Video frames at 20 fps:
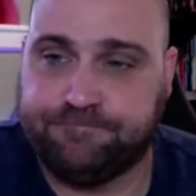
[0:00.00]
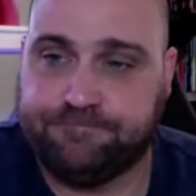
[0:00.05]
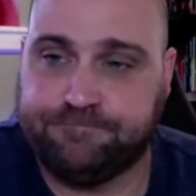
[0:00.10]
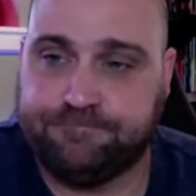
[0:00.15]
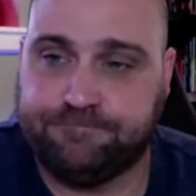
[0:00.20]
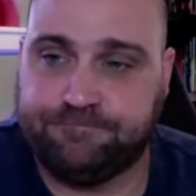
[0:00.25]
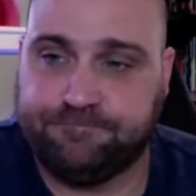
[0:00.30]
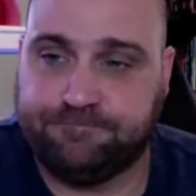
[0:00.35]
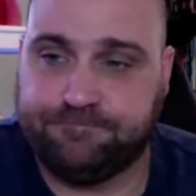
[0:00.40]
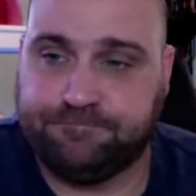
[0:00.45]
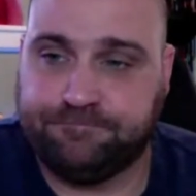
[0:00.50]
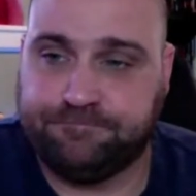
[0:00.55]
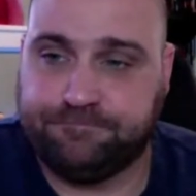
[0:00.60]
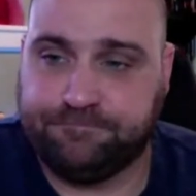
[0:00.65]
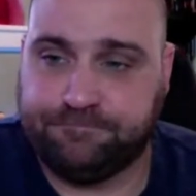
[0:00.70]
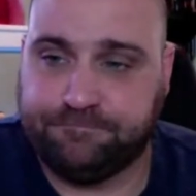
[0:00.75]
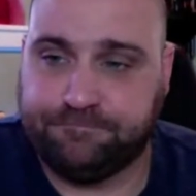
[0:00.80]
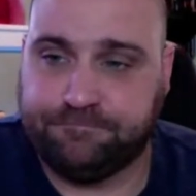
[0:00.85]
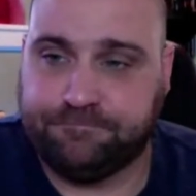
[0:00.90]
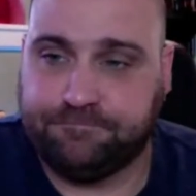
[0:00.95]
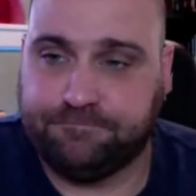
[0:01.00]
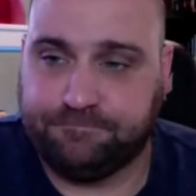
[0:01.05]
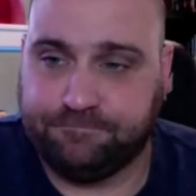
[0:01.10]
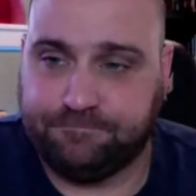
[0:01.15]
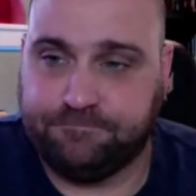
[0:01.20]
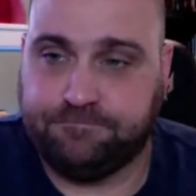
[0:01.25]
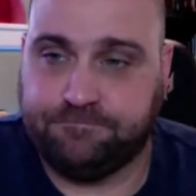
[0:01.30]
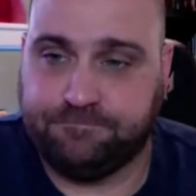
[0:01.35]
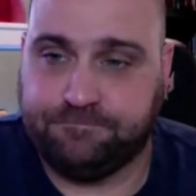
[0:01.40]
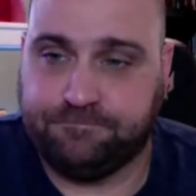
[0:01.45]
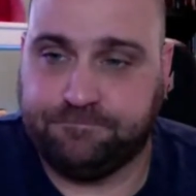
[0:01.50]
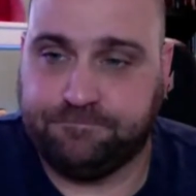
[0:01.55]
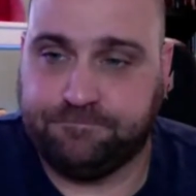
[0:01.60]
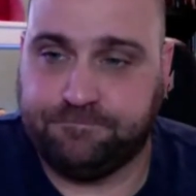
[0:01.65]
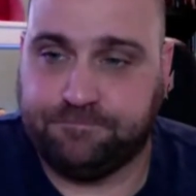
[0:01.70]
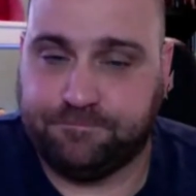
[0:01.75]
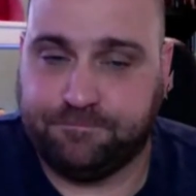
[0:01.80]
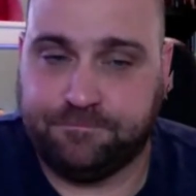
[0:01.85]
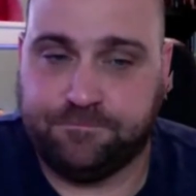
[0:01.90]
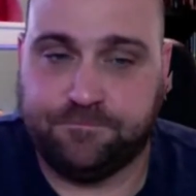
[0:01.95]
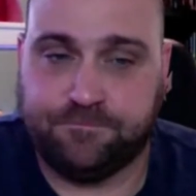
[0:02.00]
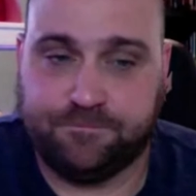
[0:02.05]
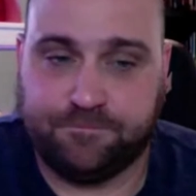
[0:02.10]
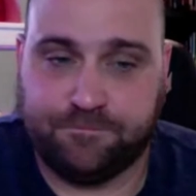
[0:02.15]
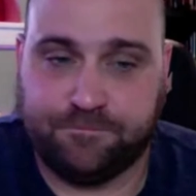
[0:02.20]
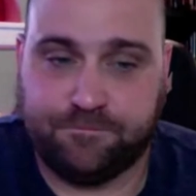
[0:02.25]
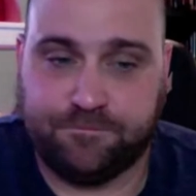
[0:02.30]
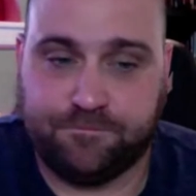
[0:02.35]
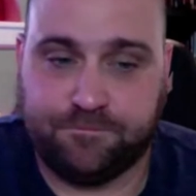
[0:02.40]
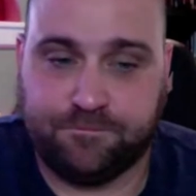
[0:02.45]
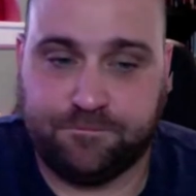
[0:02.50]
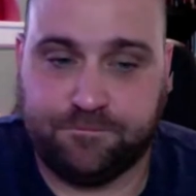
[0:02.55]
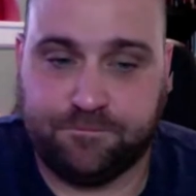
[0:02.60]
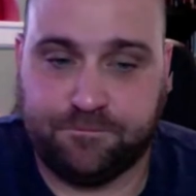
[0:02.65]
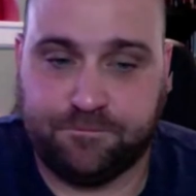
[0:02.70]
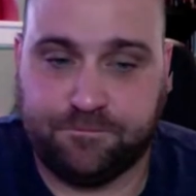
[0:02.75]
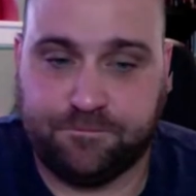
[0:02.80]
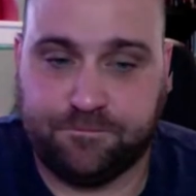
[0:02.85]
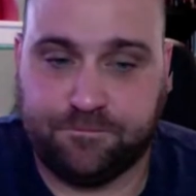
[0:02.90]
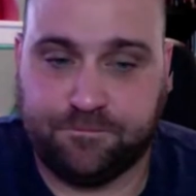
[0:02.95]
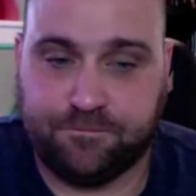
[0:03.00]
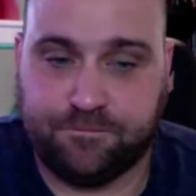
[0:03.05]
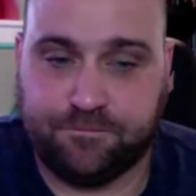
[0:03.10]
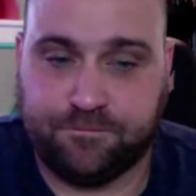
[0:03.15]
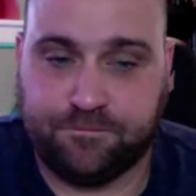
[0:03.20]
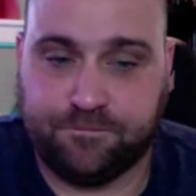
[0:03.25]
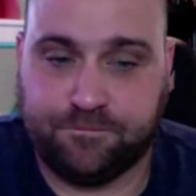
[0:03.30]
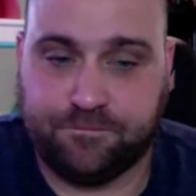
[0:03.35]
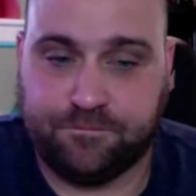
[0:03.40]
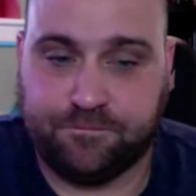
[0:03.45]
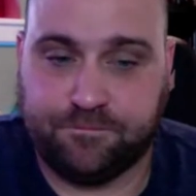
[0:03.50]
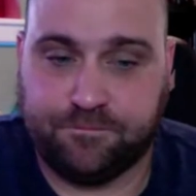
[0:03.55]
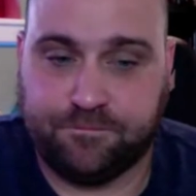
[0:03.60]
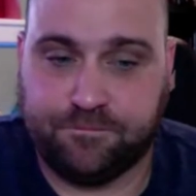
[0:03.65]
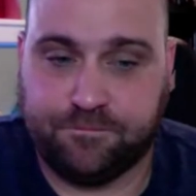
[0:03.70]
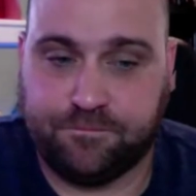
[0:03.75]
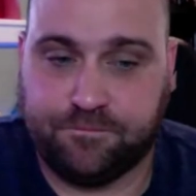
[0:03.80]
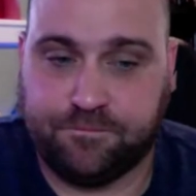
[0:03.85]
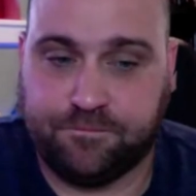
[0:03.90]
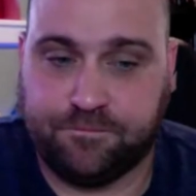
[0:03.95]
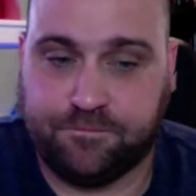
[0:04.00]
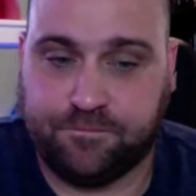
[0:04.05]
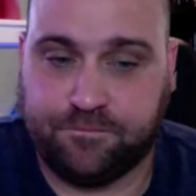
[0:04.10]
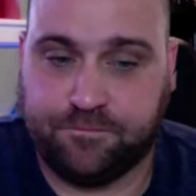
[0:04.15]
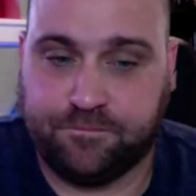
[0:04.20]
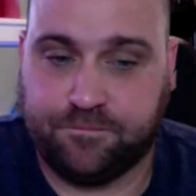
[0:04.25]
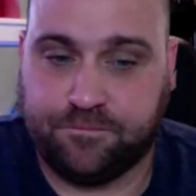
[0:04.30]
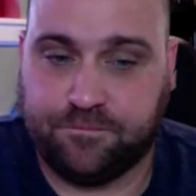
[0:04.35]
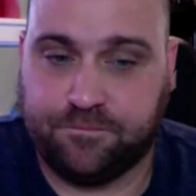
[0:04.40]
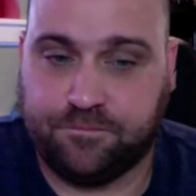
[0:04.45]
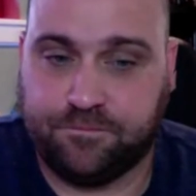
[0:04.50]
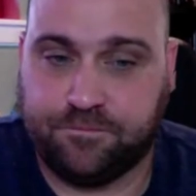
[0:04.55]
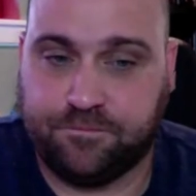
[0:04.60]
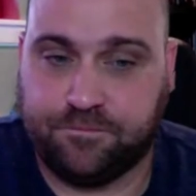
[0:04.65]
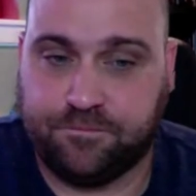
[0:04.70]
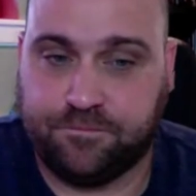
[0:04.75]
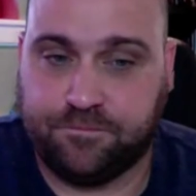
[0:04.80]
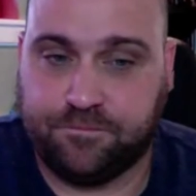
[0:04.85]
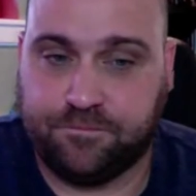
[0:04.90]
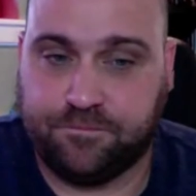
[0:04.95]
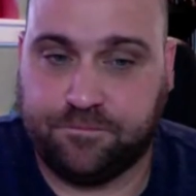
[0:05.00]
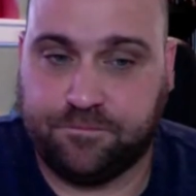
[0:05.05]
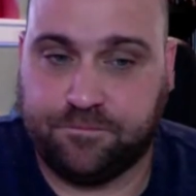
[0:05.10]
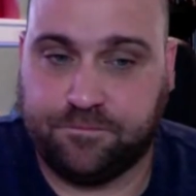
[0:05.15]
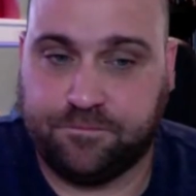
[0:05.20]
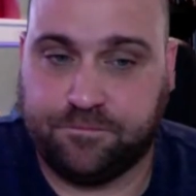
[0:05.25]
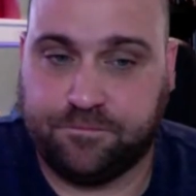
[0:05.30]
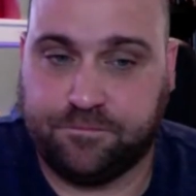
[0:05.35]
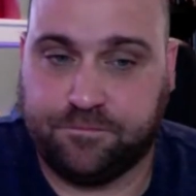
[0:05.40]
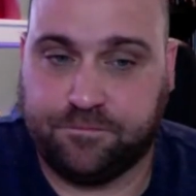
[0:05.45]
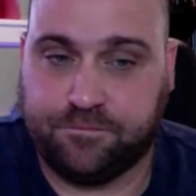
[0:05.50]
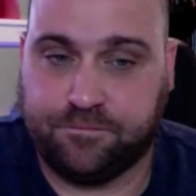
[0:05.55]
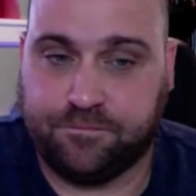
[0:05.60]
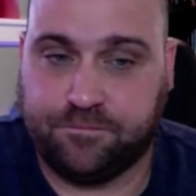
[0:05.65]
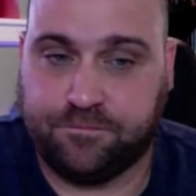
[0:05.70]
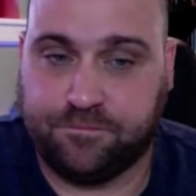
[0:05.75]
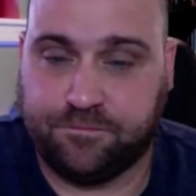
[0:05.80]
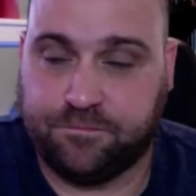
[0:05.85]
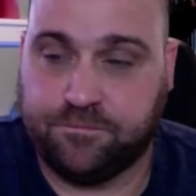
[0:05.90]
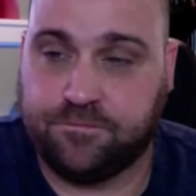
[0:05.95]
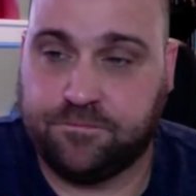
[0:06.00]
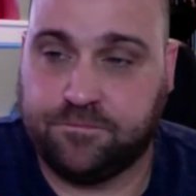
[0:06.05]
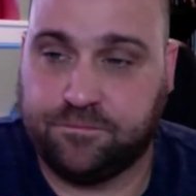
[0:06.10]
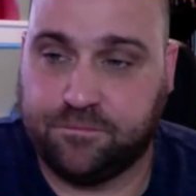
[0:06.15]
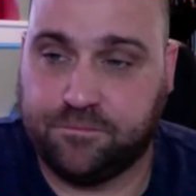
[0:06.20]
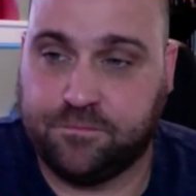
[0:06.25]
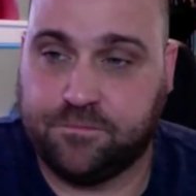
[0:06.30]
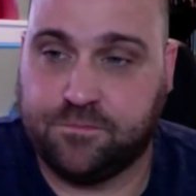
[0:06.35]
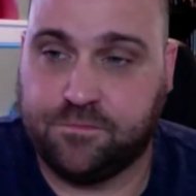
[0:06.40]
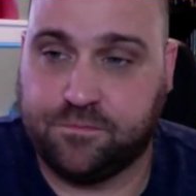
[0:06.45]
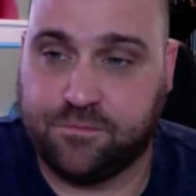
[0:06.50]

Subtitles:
(silent)